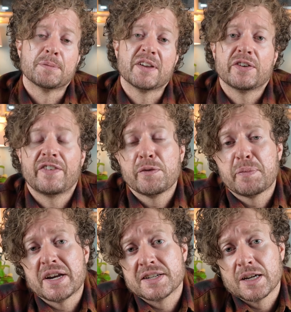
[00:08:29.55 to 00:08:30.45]
if you've ever
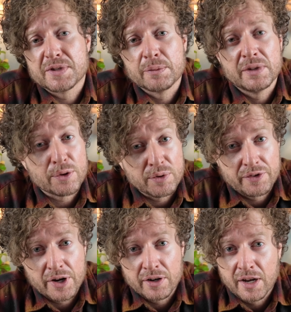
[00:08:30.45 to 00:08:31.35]
picked up some liquid
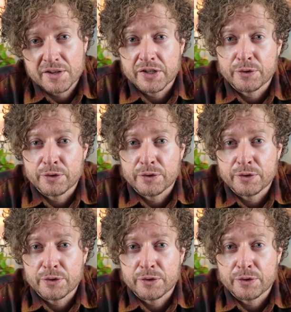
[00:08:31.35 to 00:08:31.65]
fertilizer,